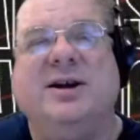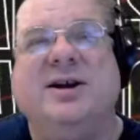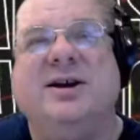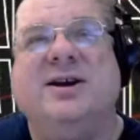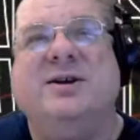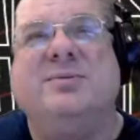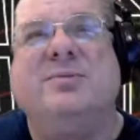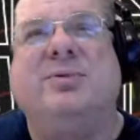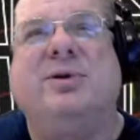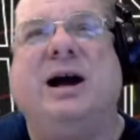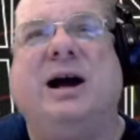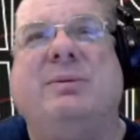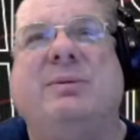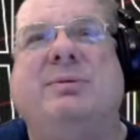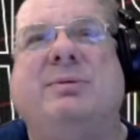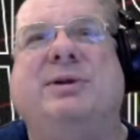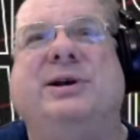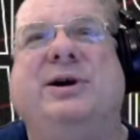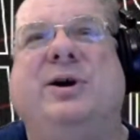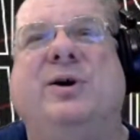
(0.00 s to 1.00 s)

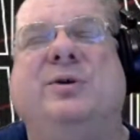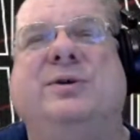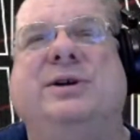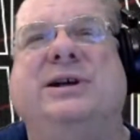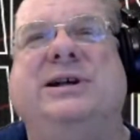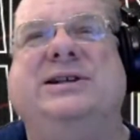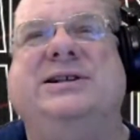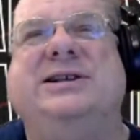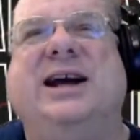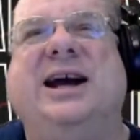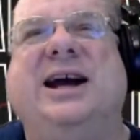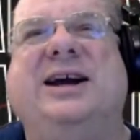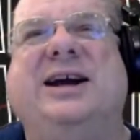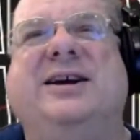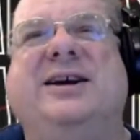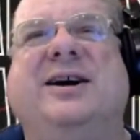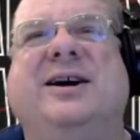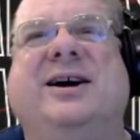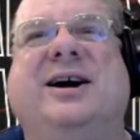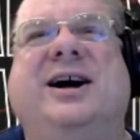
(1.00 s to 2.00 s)
Probably only take,
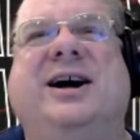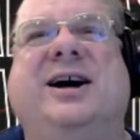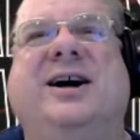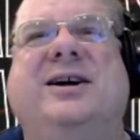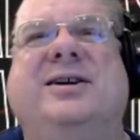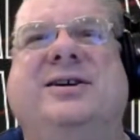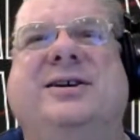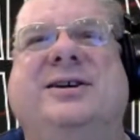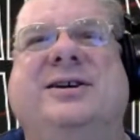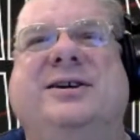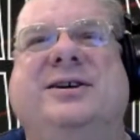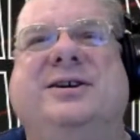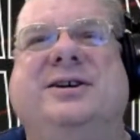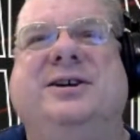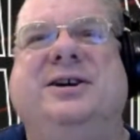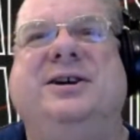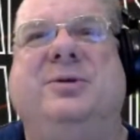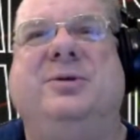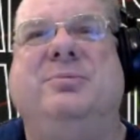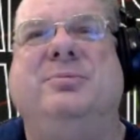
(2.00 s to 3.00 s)

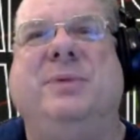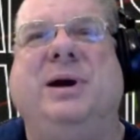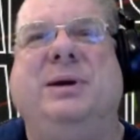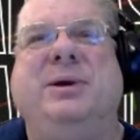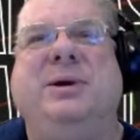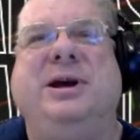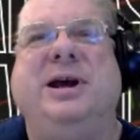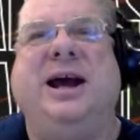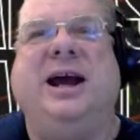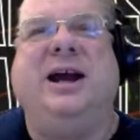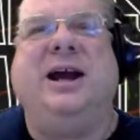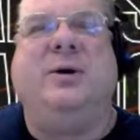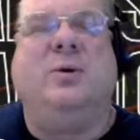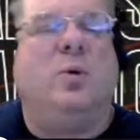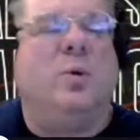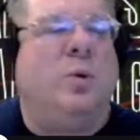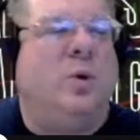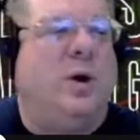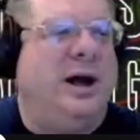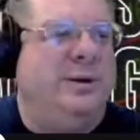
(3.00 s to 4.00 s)
maybe a
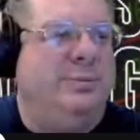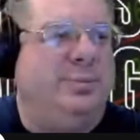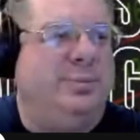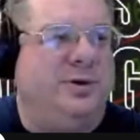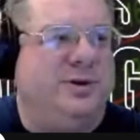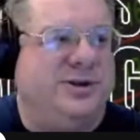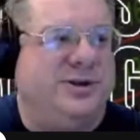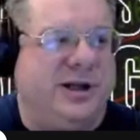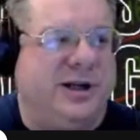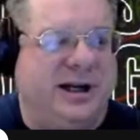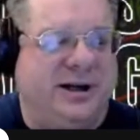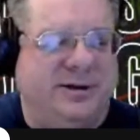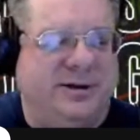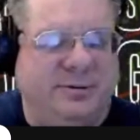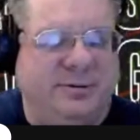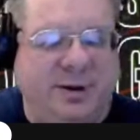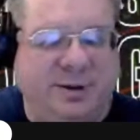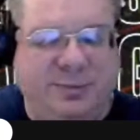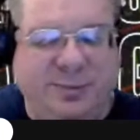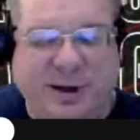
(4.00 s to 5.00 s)

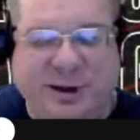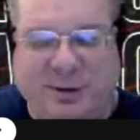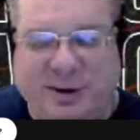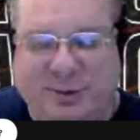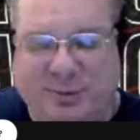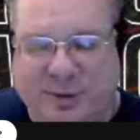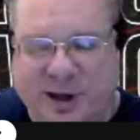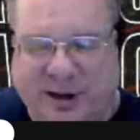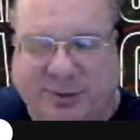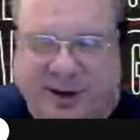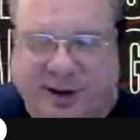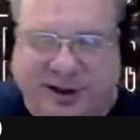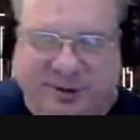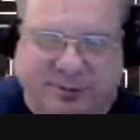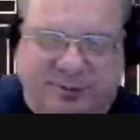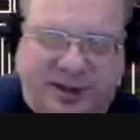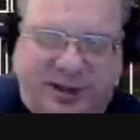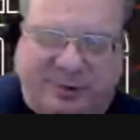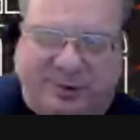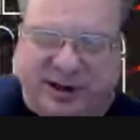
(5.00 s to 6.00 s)
1%,
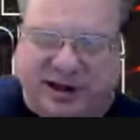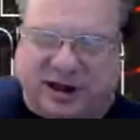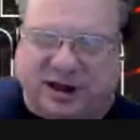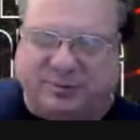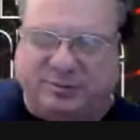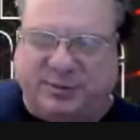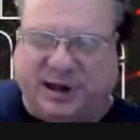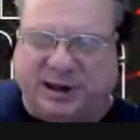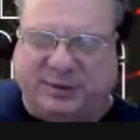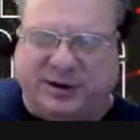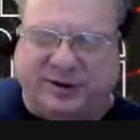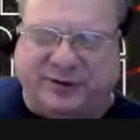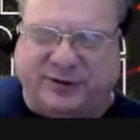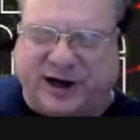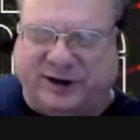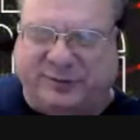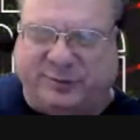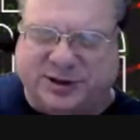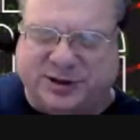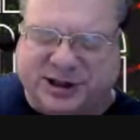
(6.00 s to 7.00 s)
maybe a
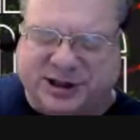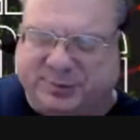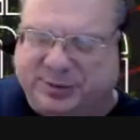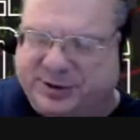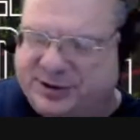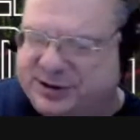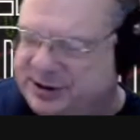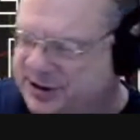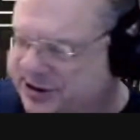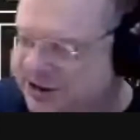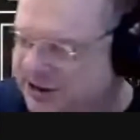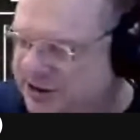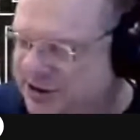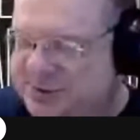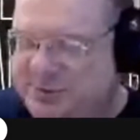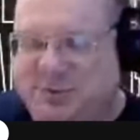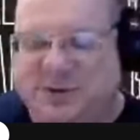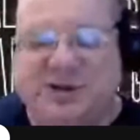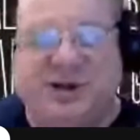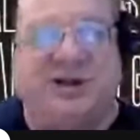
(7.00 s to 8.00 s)
5%
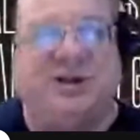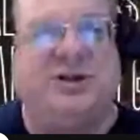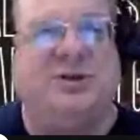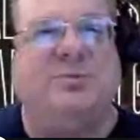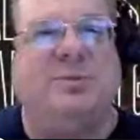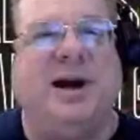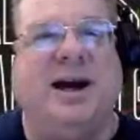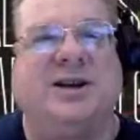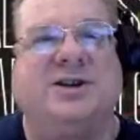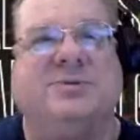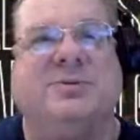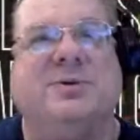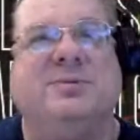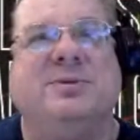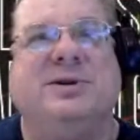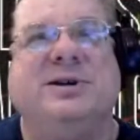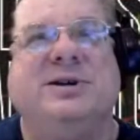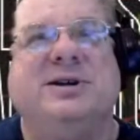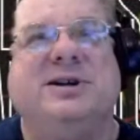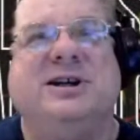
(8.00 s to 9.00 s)
position maximum.
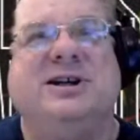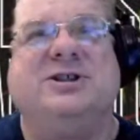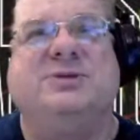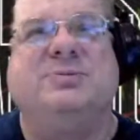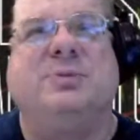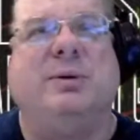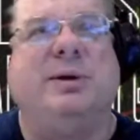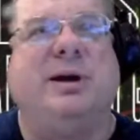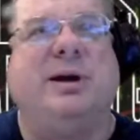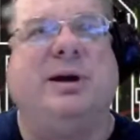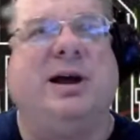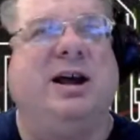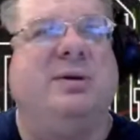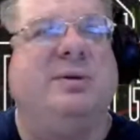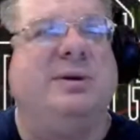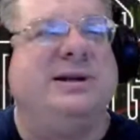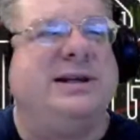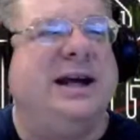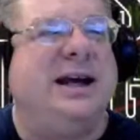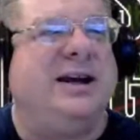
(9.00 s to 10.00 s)
That's probably all I
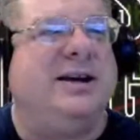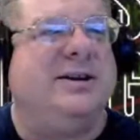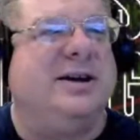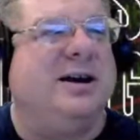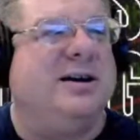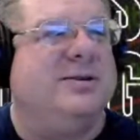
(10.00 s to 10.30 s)
would take there.